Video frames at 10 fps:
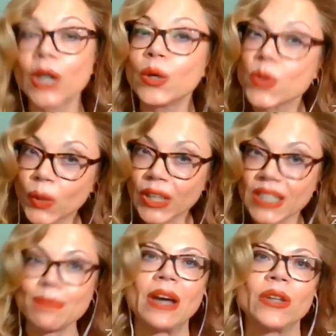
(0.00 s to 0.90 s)
whose
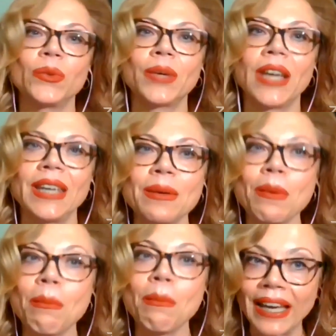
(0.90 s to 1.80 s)
works, by the way,
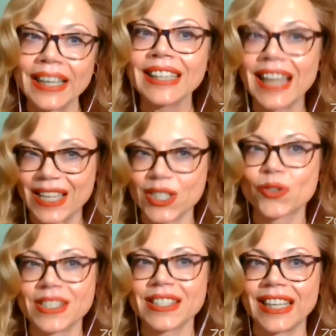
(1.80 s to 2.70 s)
Michael has
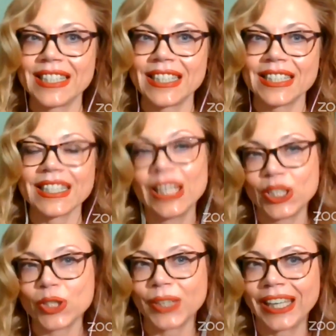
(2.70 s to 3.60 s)
translated
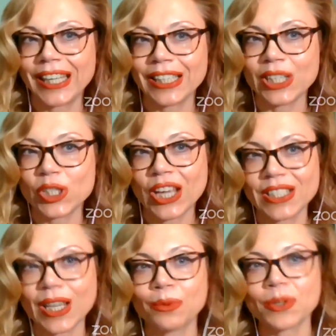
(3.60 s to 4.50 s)
into English,
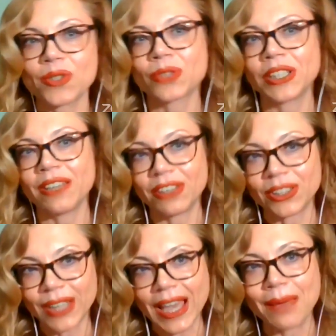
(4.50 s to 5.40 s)
and I was really
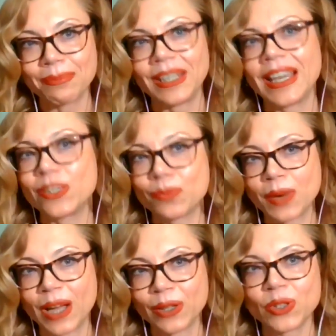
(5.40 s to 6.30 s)
very happy and
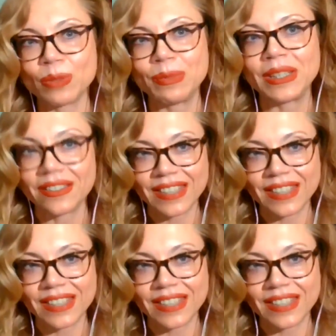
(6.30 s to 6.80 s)
proud to be